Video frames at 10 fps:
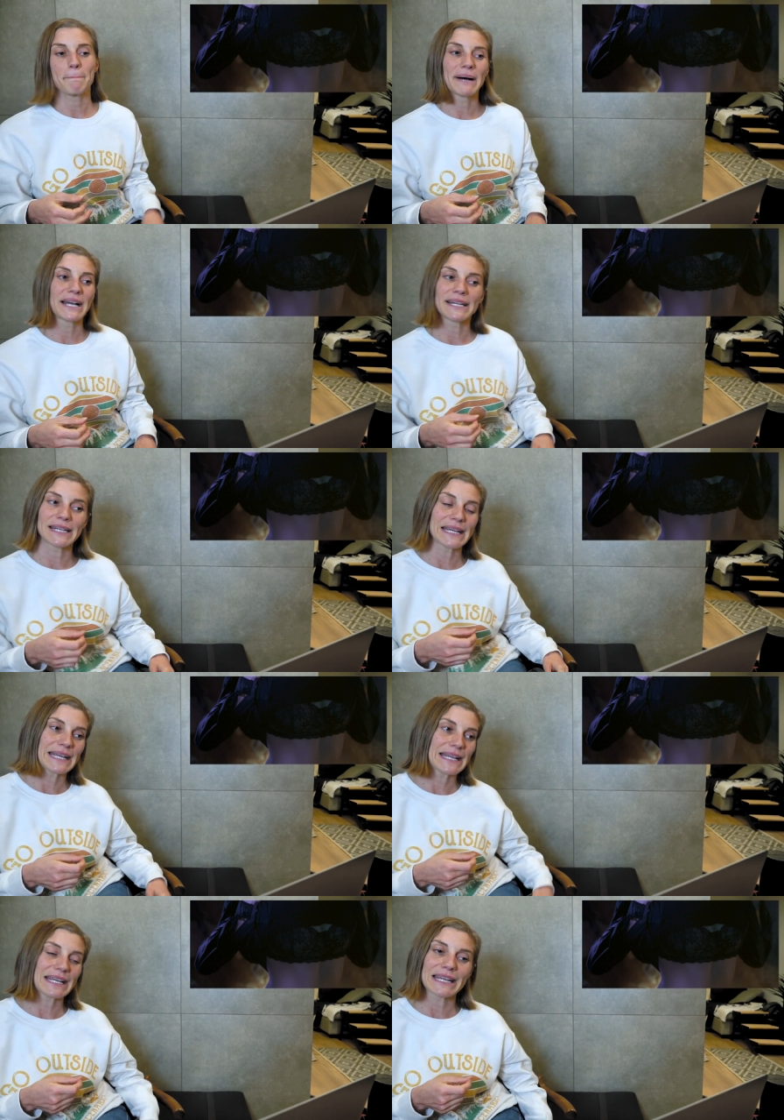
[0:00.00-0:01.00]
but
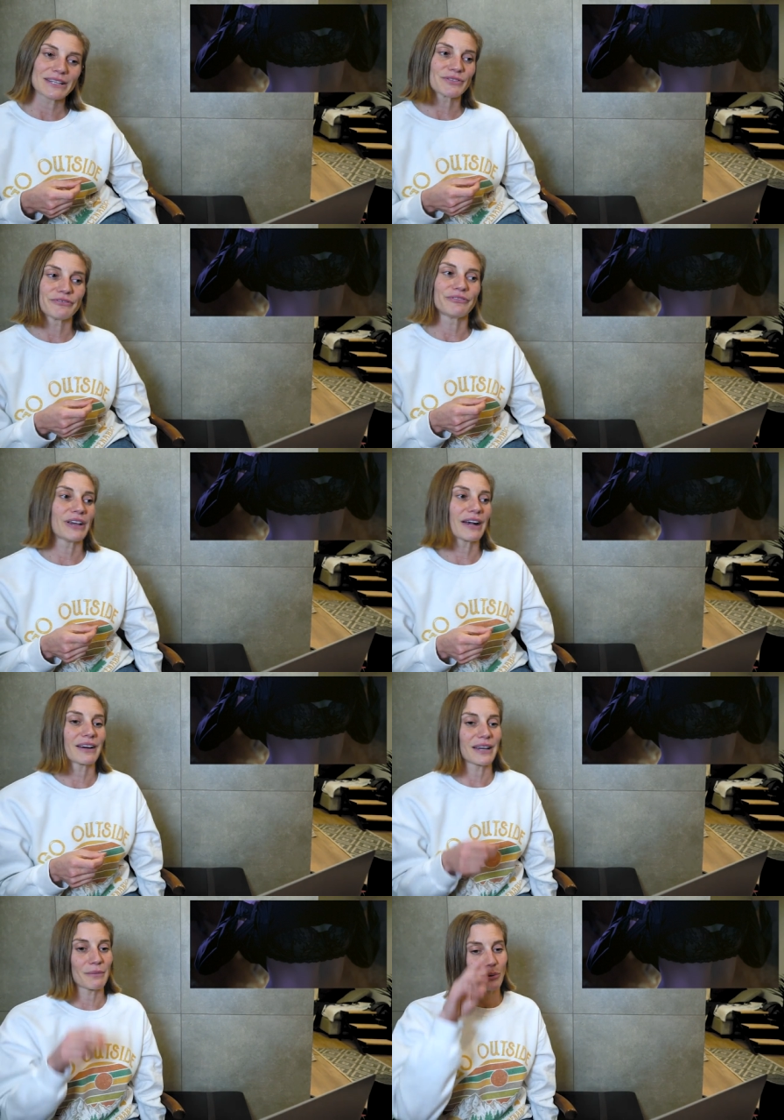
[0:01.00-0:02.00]
it, it, it's
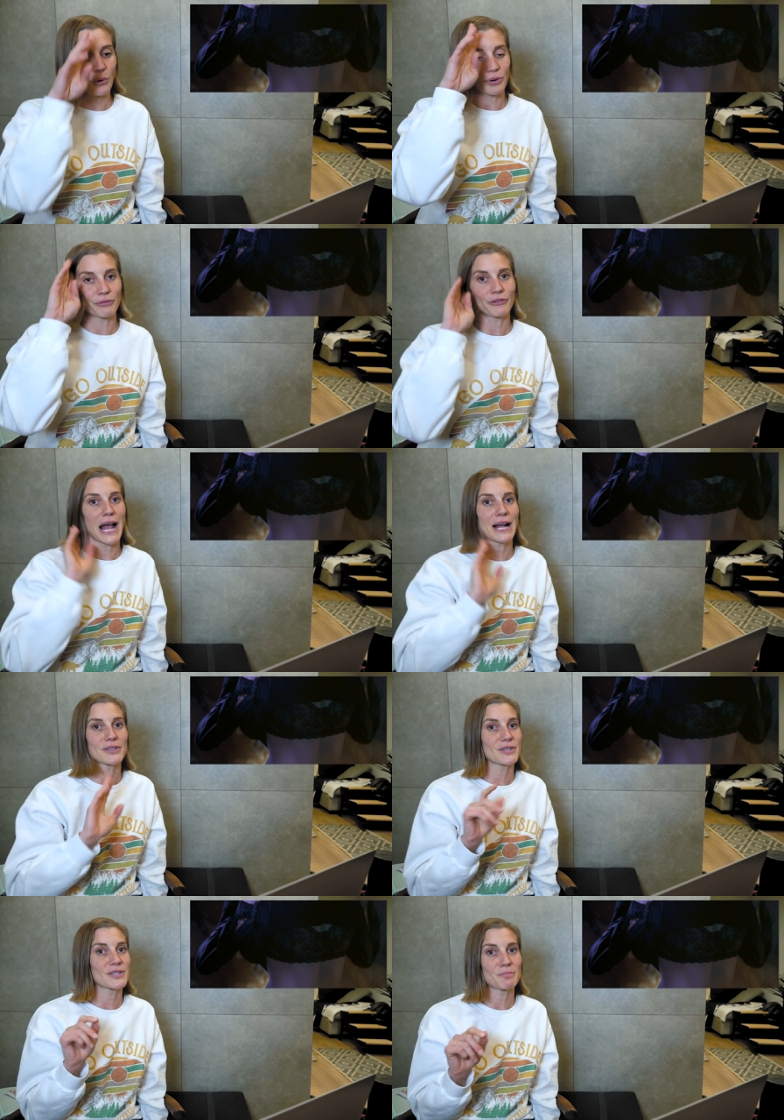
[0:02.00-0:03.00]
very important for
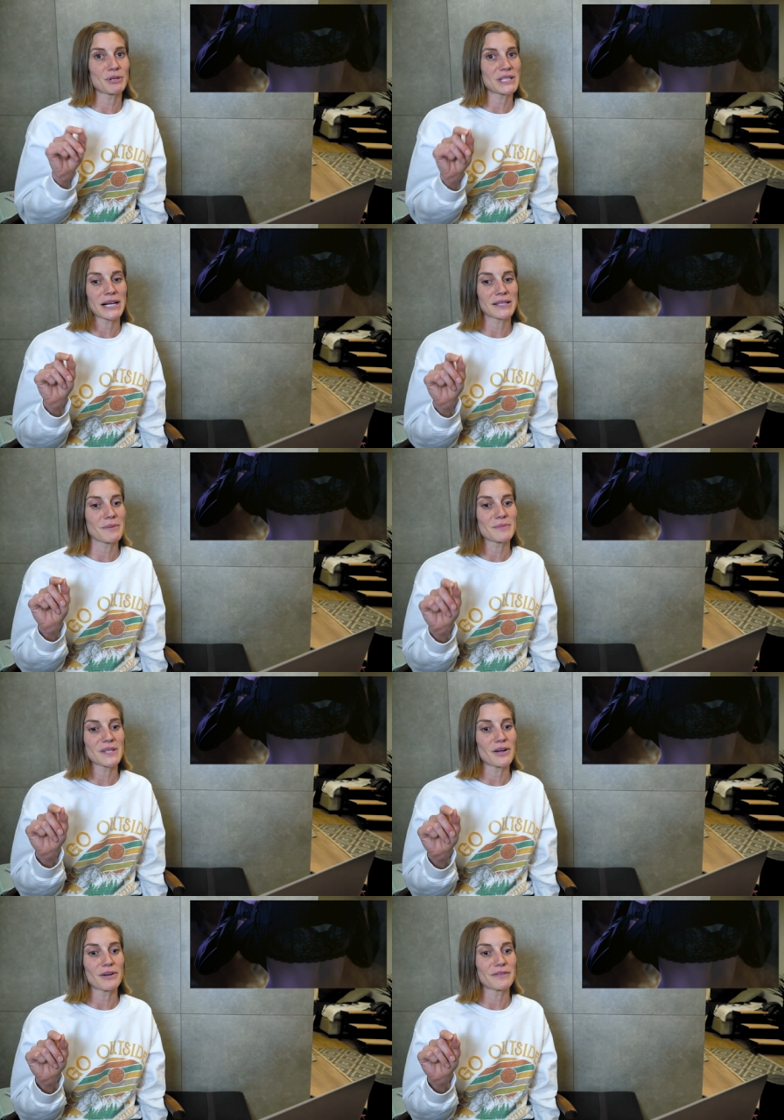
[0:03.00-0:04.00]
actors to protect
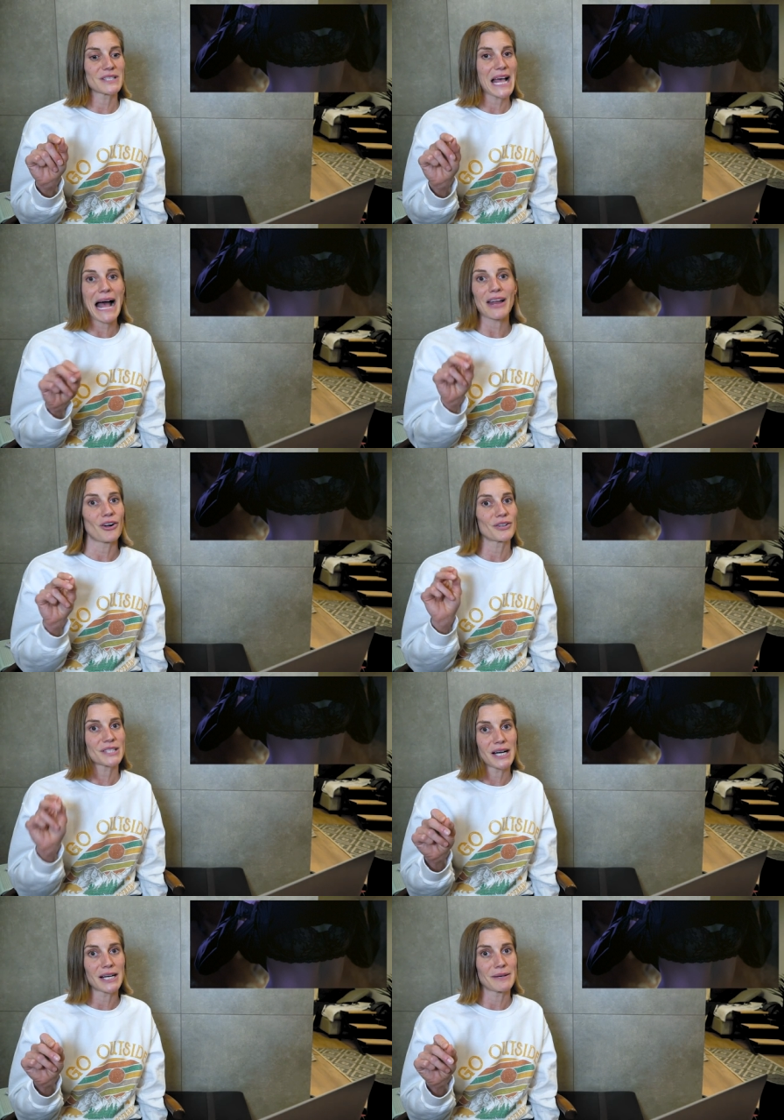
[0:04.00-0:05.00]
themselves at all
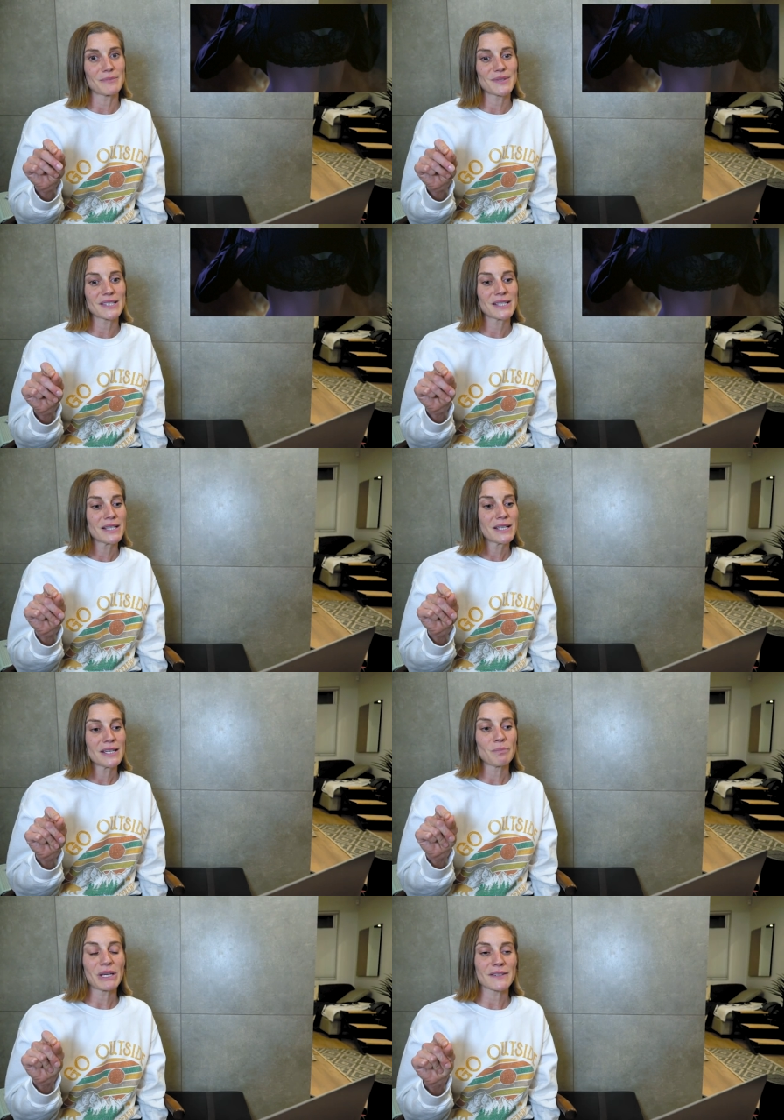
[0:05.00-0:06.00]
times
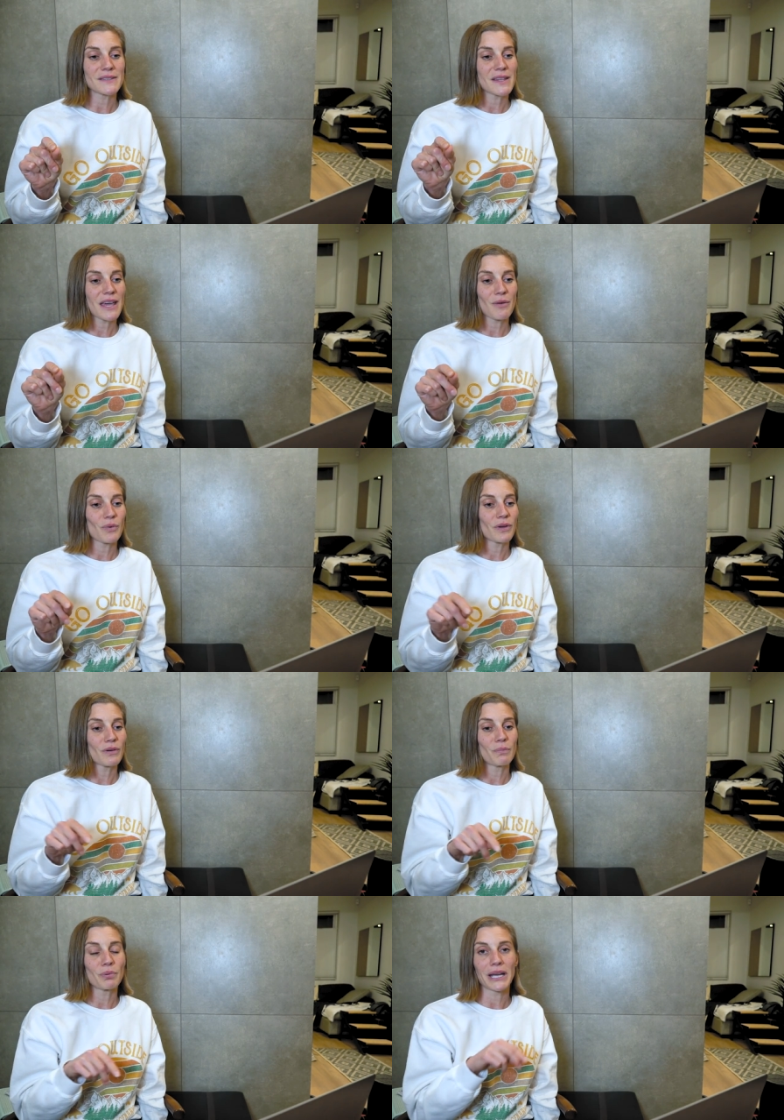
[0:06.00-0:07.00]
because they
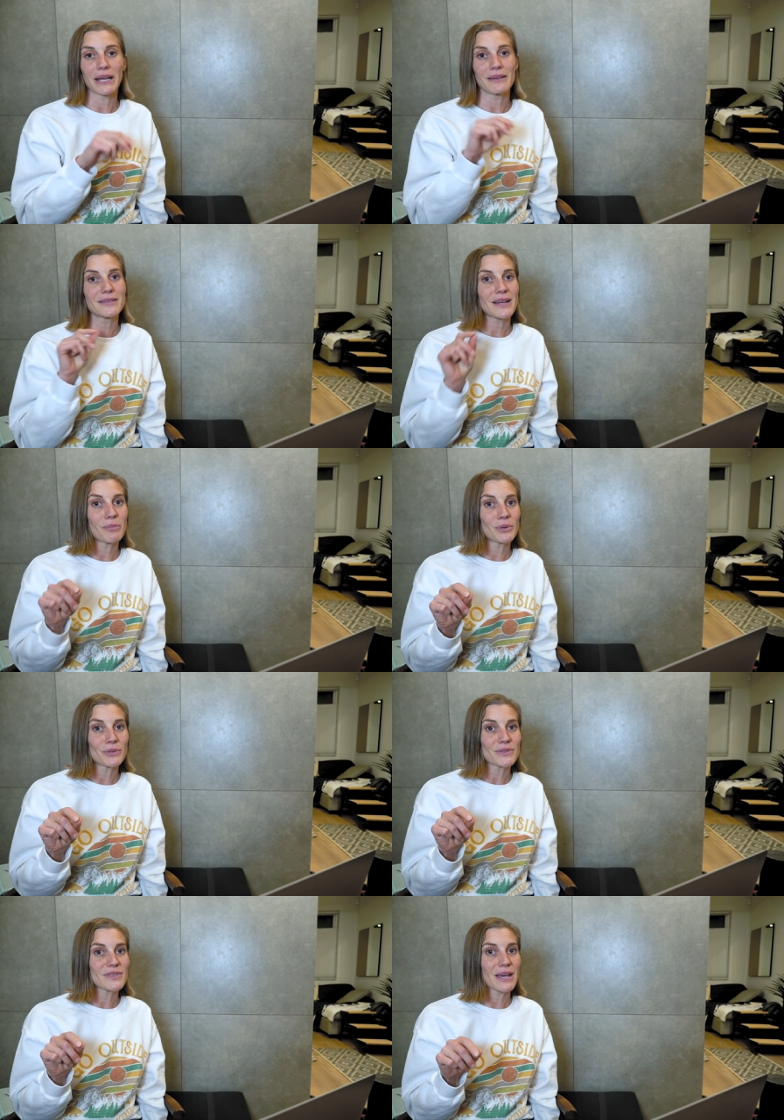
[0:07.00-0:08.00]
will bring in
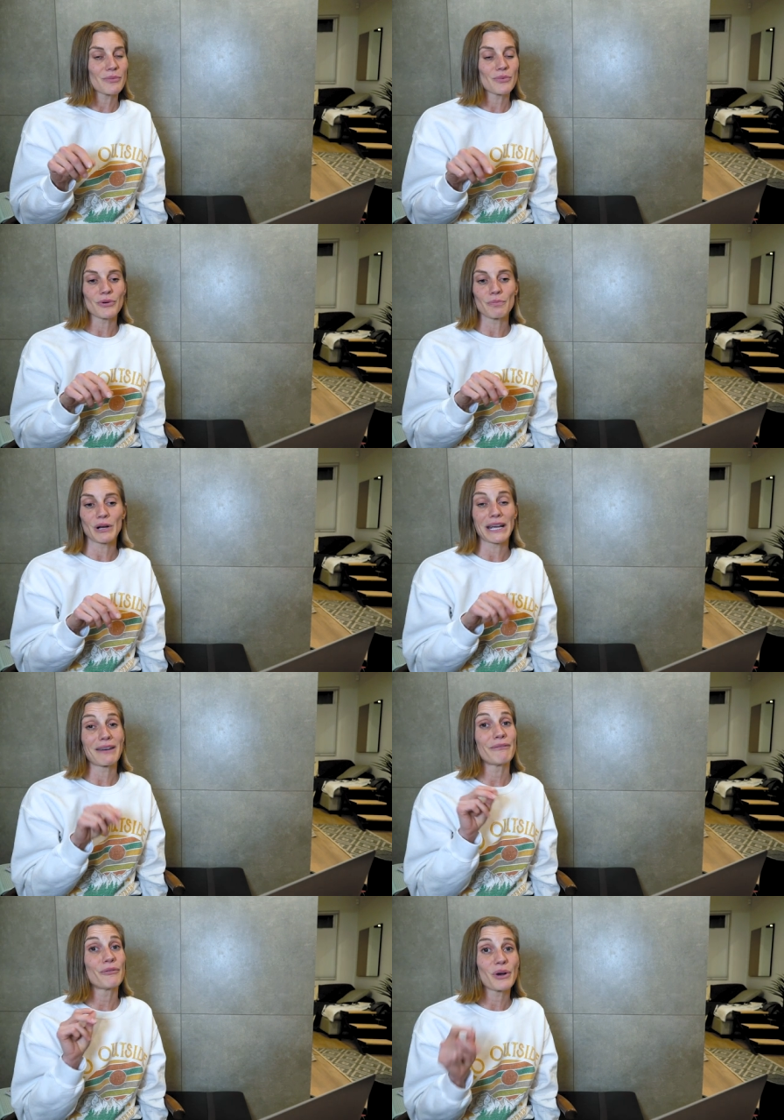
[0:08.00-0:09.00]
doubles, they will bring
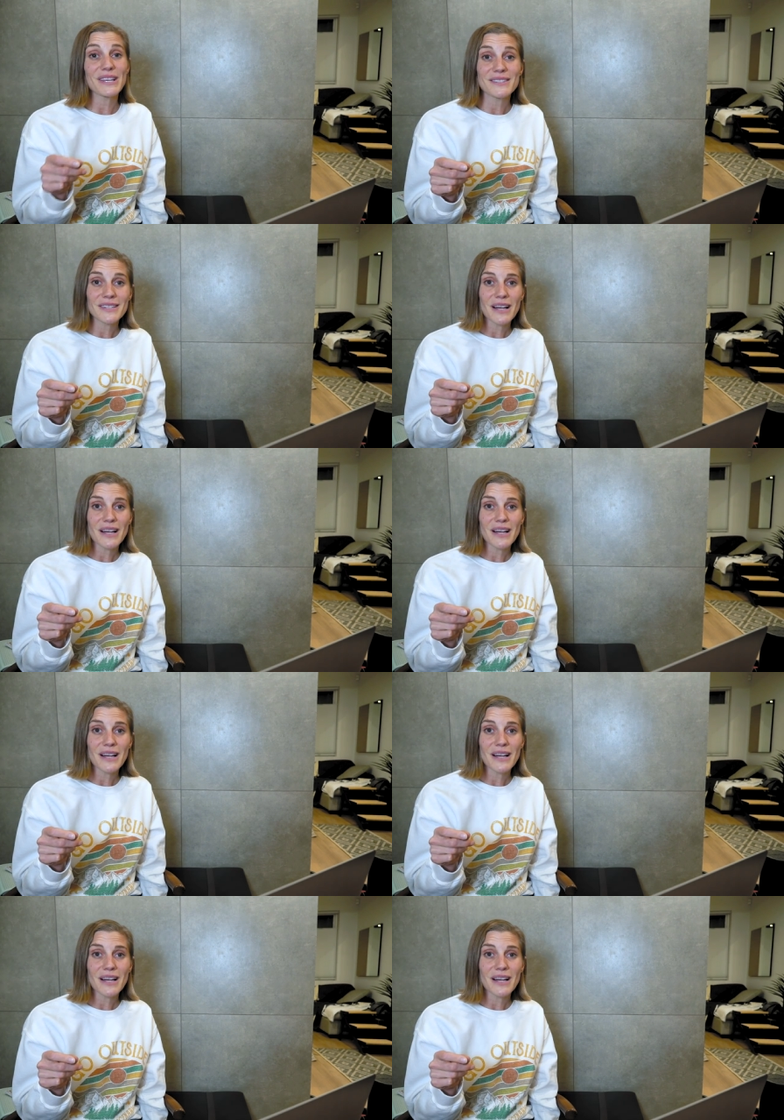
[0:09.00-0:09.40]
in voice